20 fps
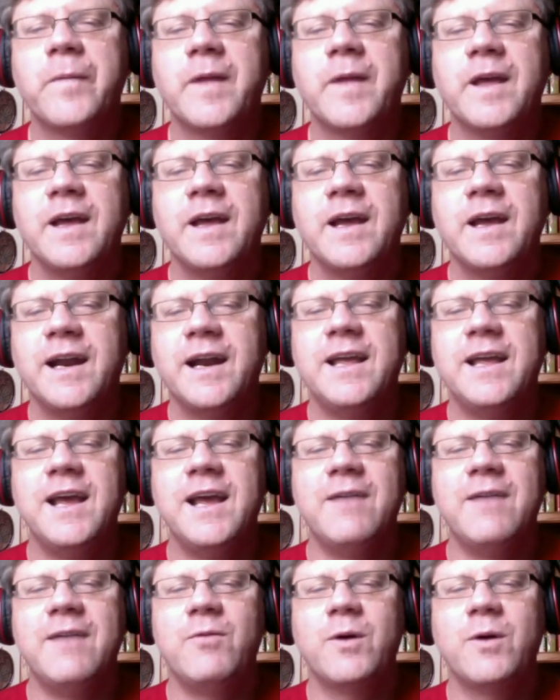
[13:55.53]
And again,
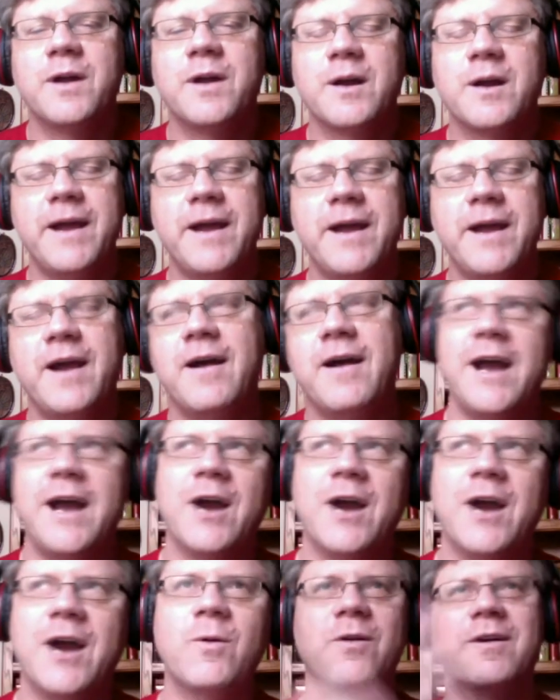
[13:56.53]
if we were to compare
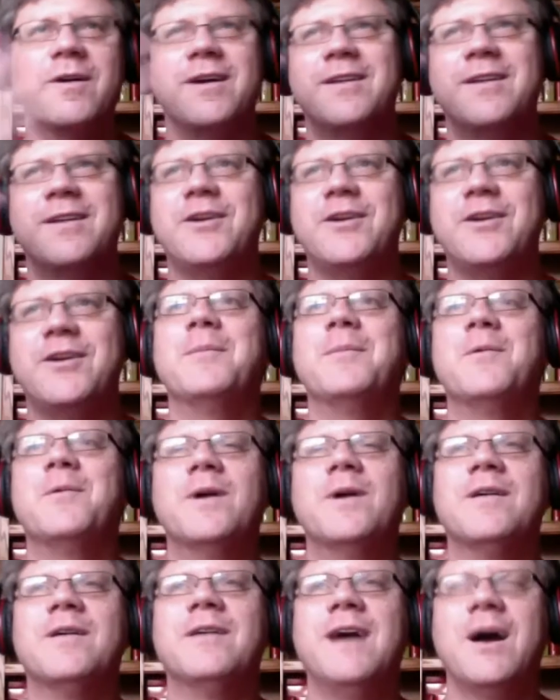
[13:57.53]
Ecuador and Europe,
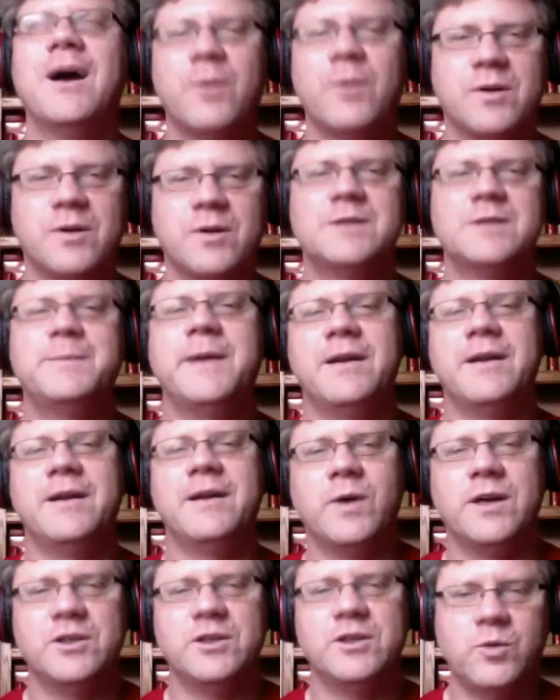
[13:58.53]
well, Ecuador spent
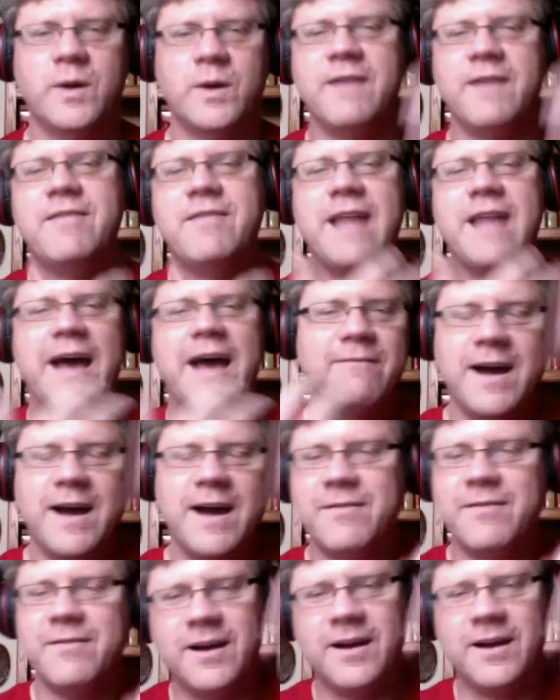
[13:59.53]
what,
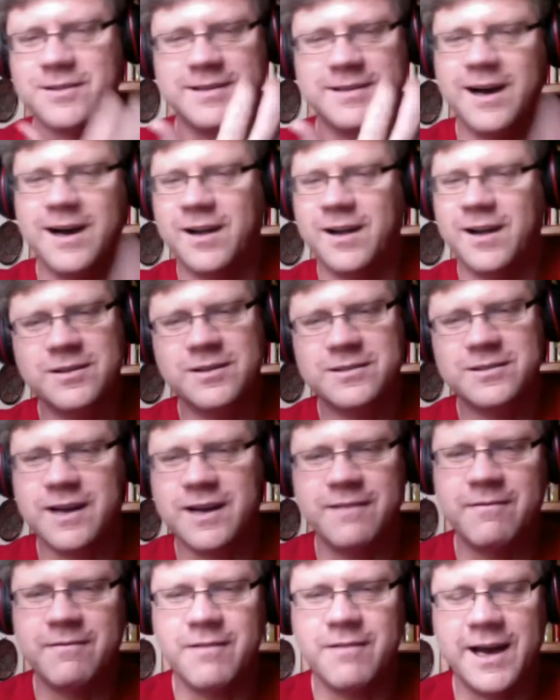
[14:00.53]
$25,000
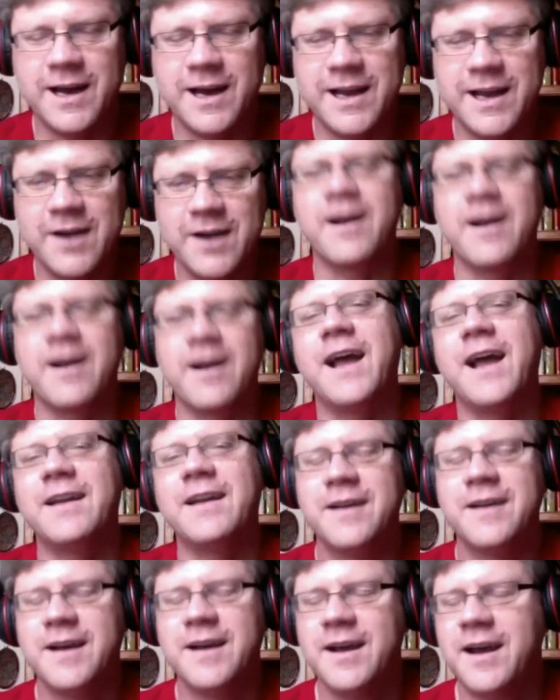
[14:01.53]
on internet.
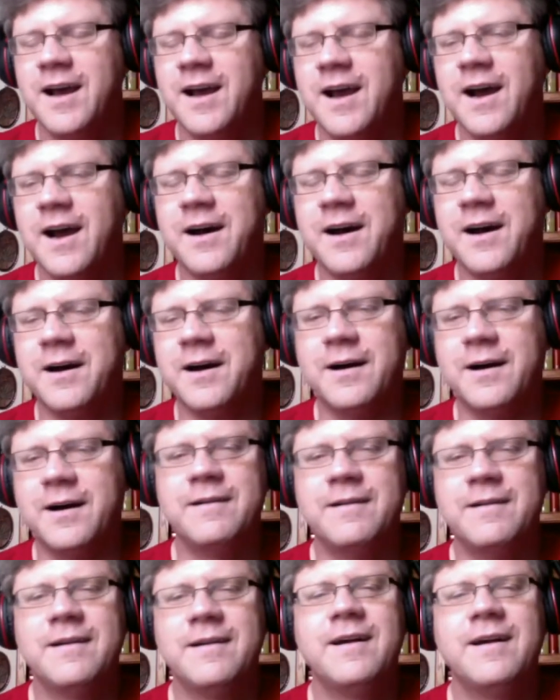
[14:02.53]

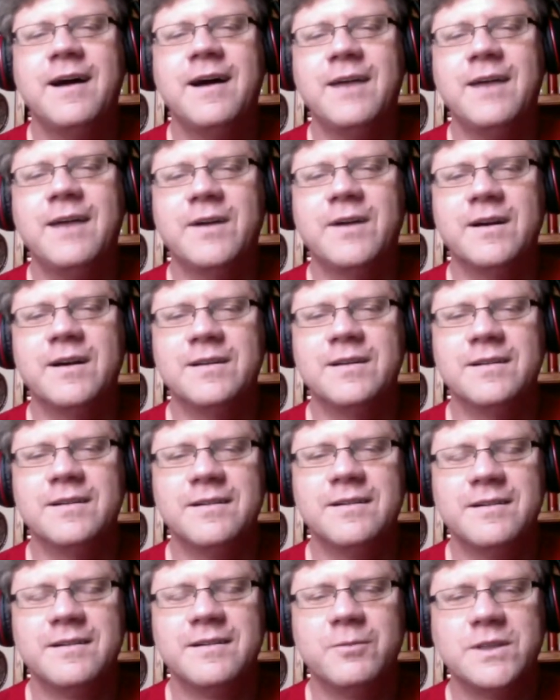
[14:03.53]
Ivar,
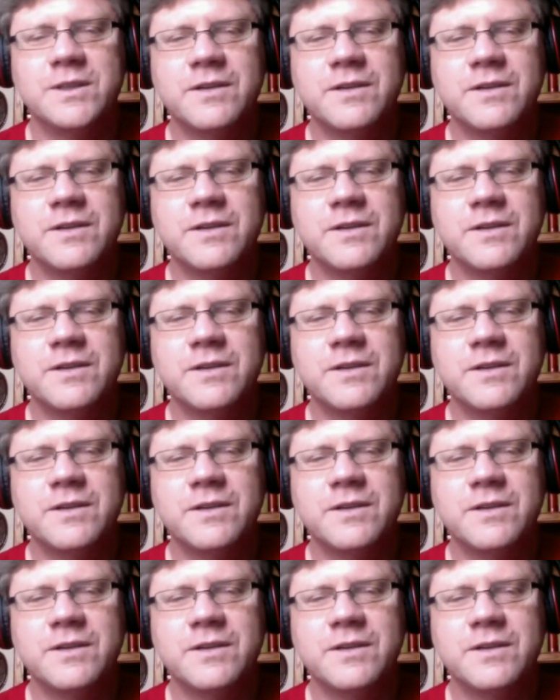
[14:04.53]
was it